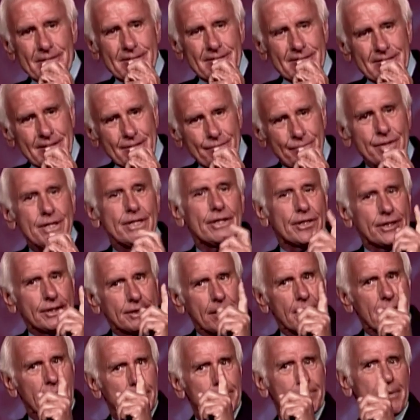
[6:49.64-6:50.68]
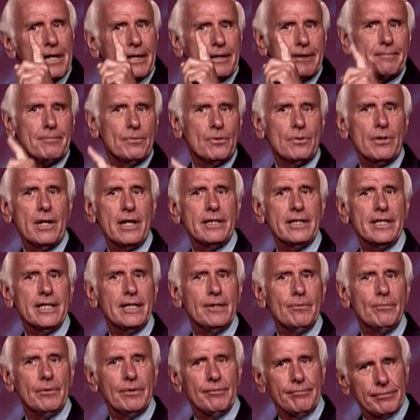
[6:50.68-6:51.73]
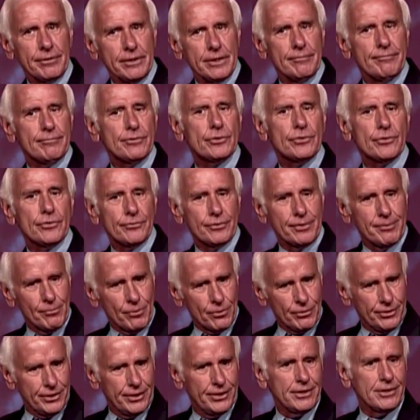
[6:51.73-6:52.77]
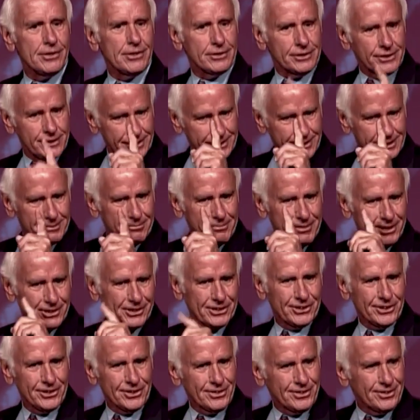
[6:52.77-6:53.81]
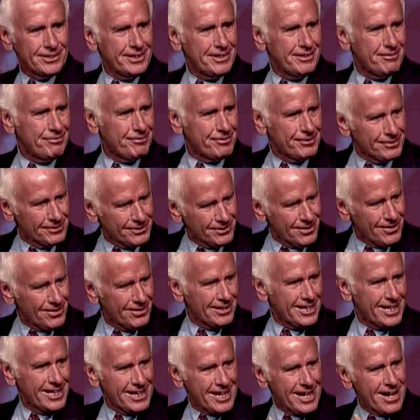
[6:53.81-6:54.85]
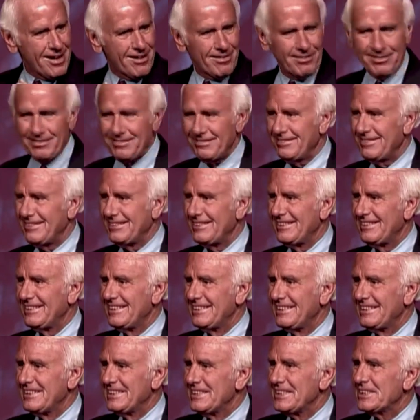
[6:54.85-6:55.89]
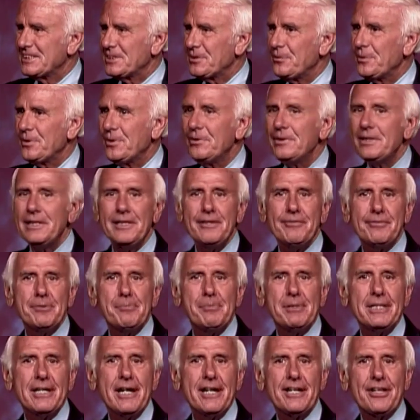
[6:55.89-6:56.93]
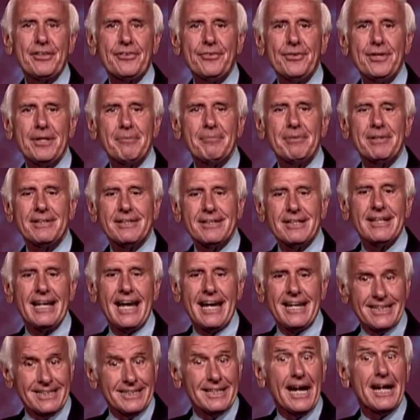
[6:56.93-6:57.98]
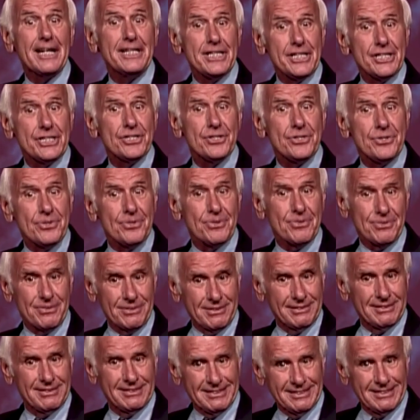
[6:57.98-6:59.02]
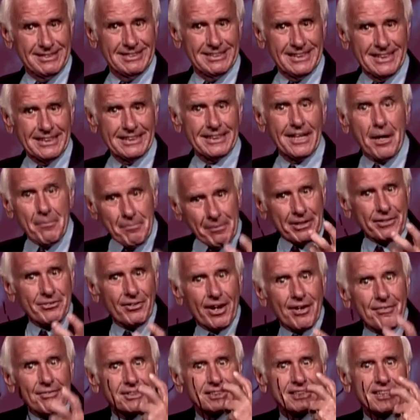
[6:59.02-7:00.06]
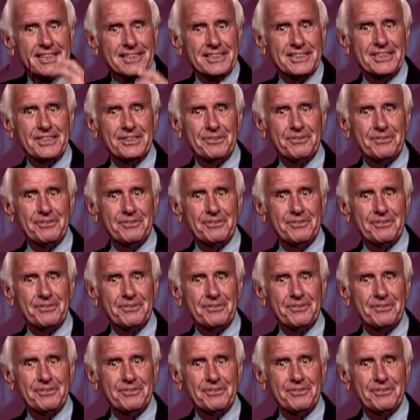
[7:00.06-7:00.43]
if he'd have thought about it more, I think he would have lived 2 or 3 more years just to make sure he filled all that out. So he only lived to be 93, but at 92, got my driver's license